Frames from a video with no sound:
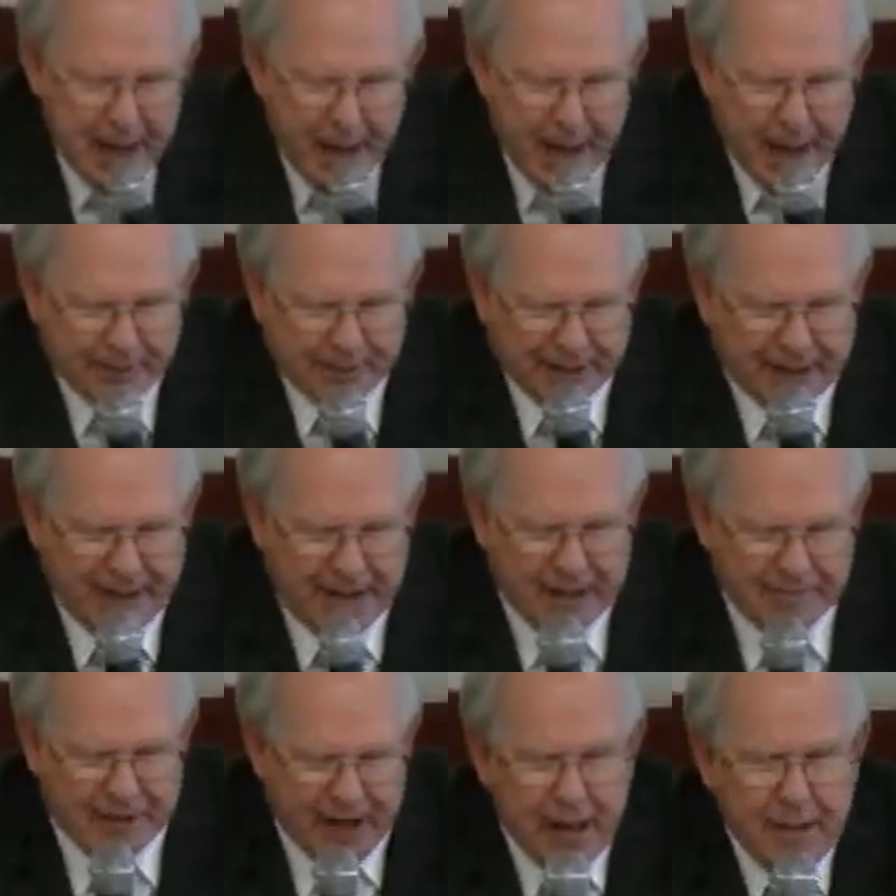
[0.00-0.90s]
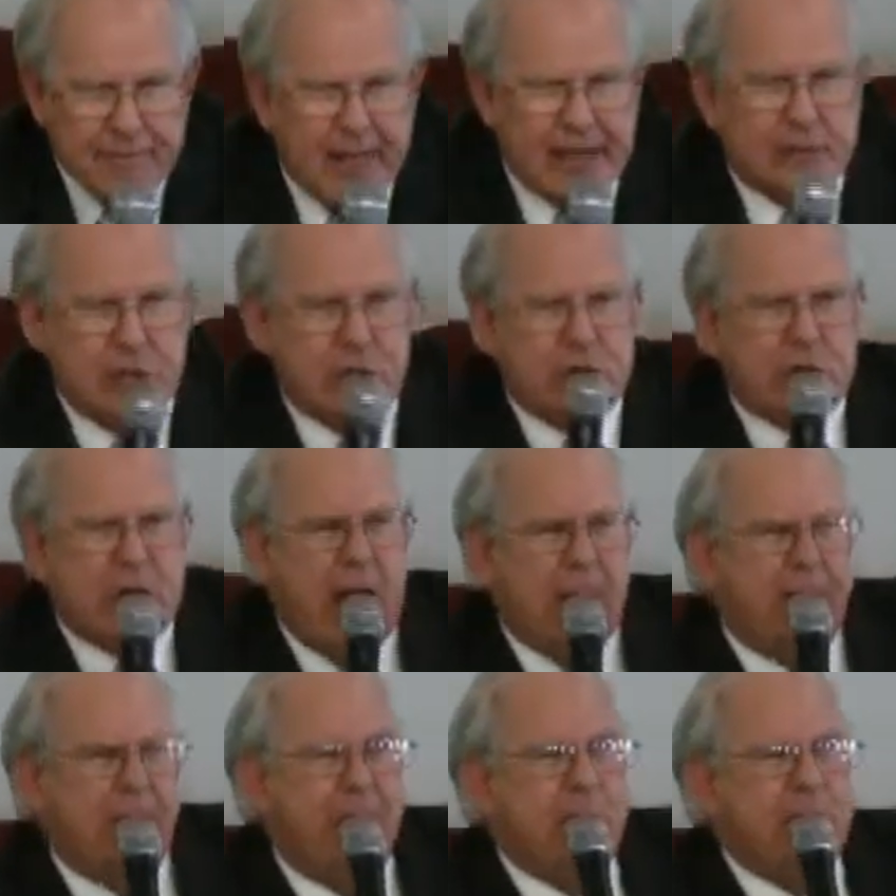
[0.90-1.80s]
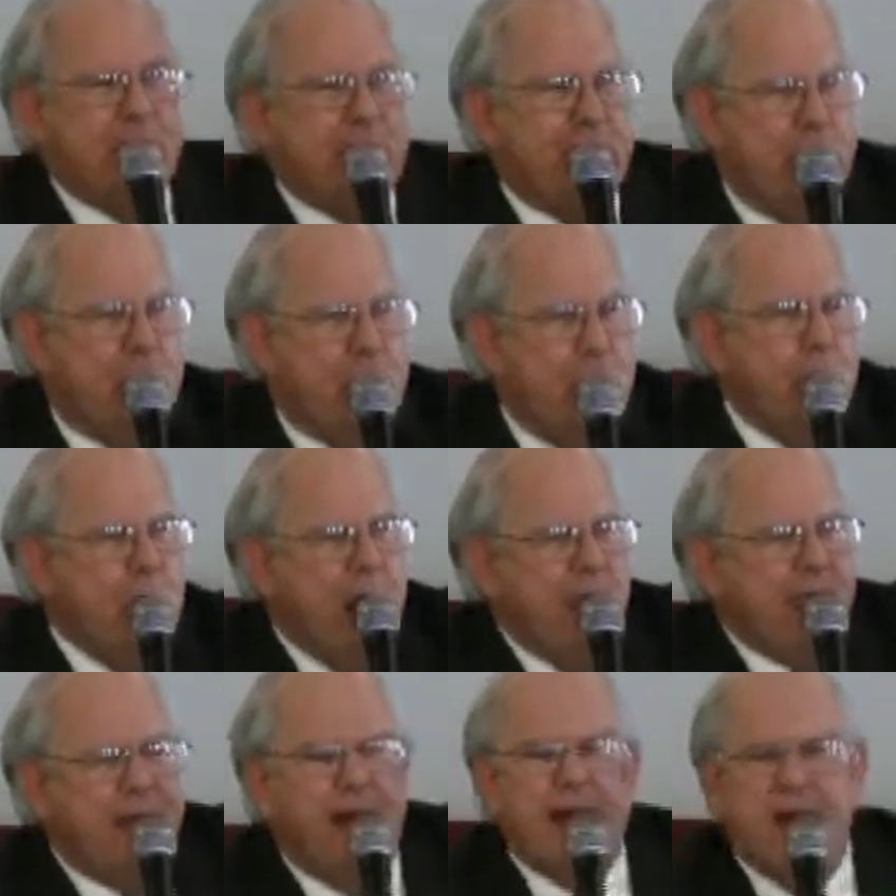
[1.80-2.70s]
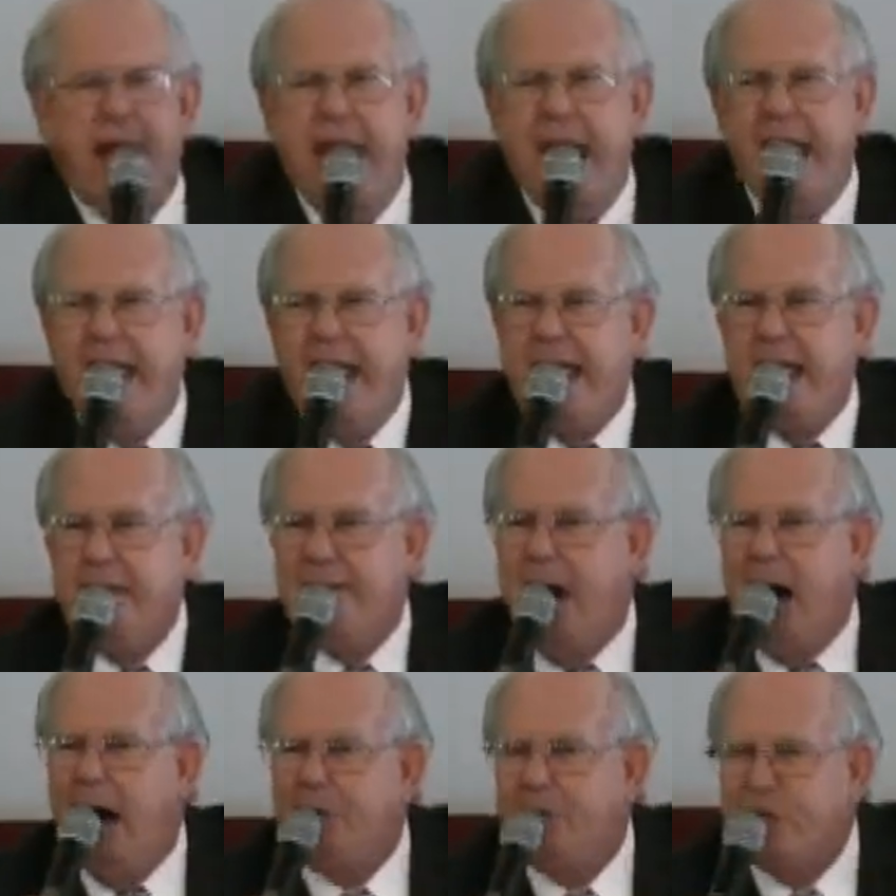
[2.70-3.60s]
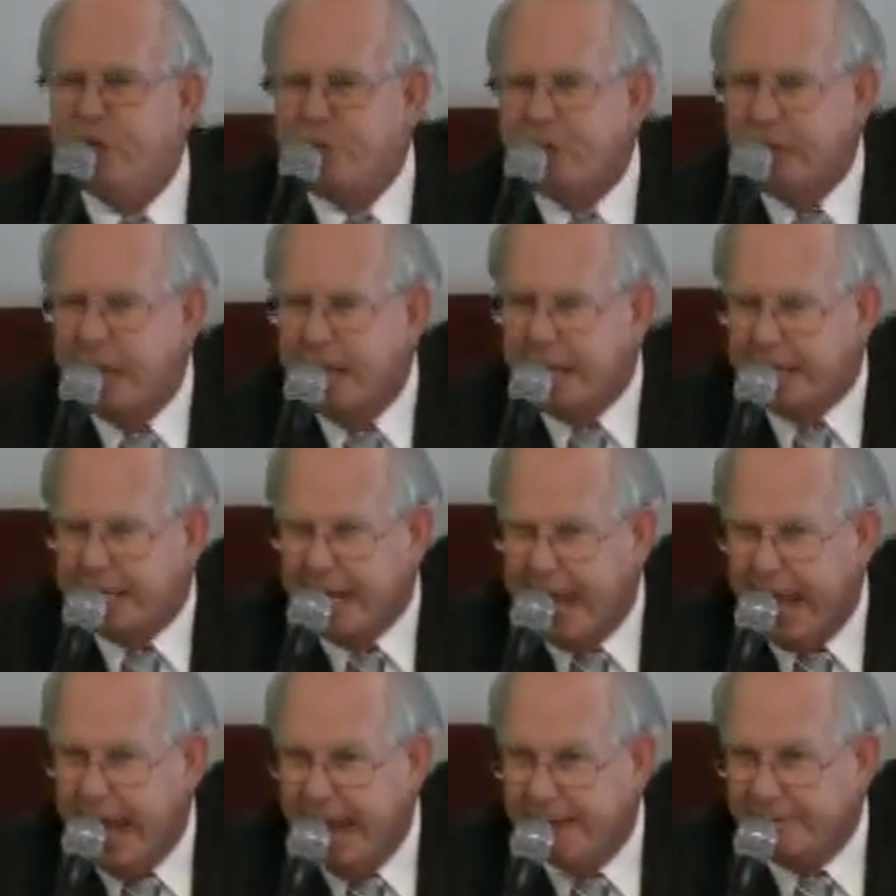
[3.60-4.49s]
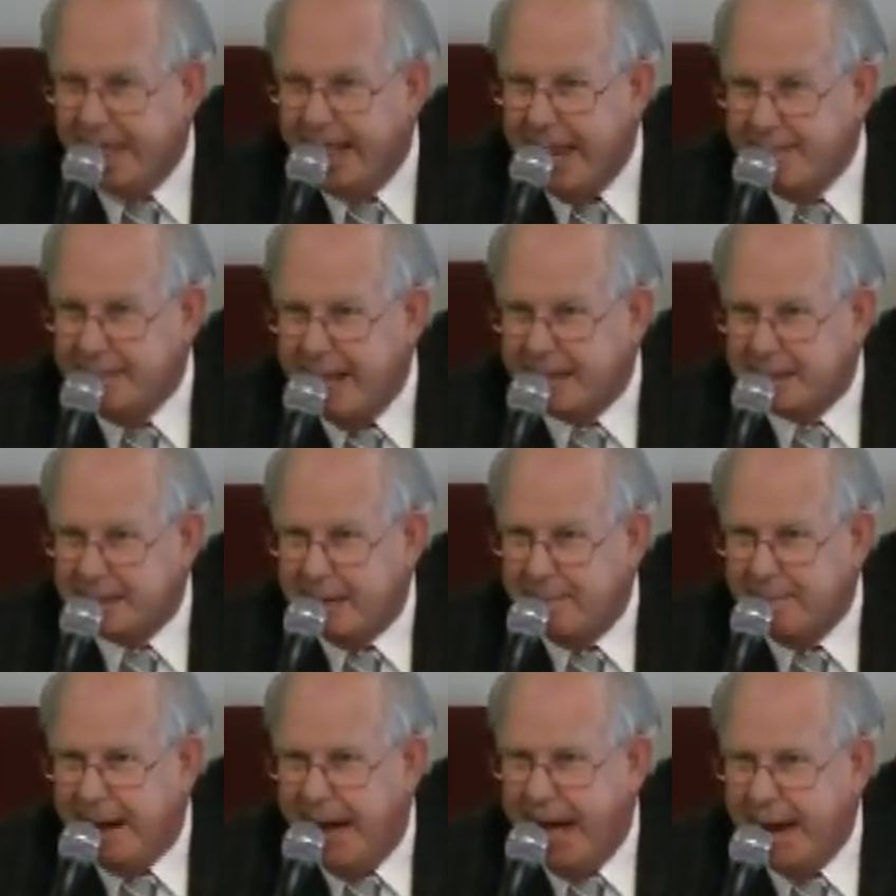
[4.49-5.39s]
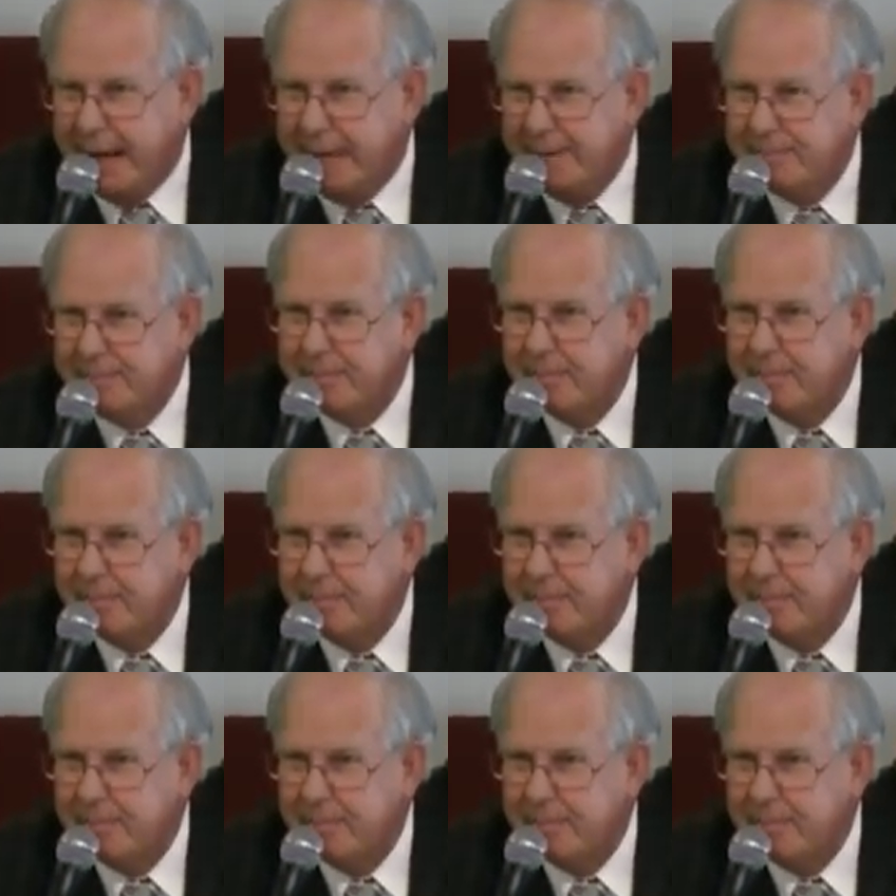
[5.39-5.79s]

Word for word: I believe that the shepherd knew the name of the sheep. Can I have an amen, somebody?